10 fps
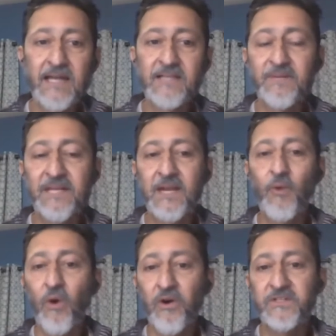diet has been
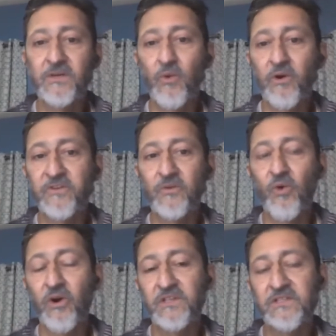getting worse and worse
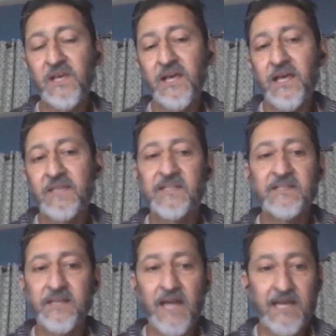and worse
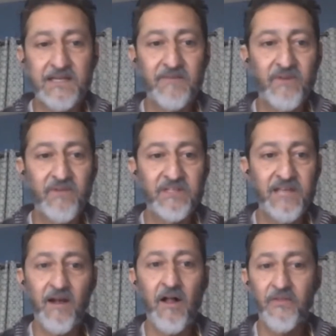since the
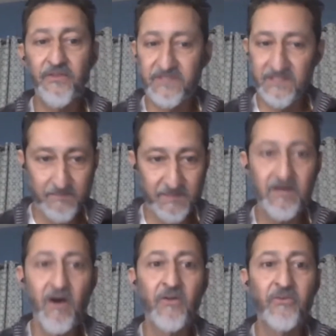1950s. I call it since
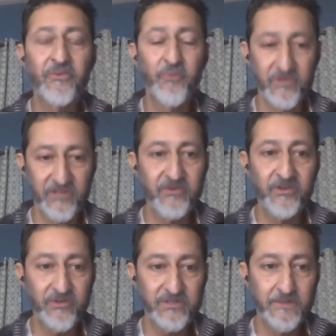McDonald's was
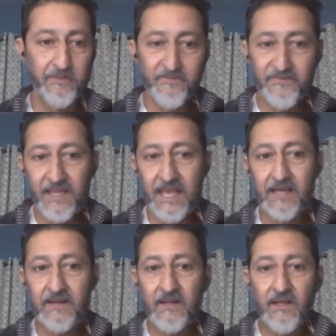introduced.
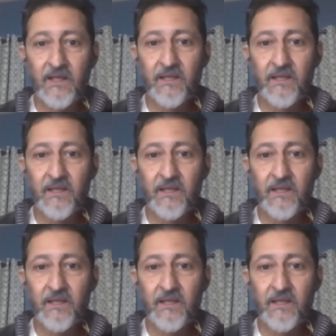And,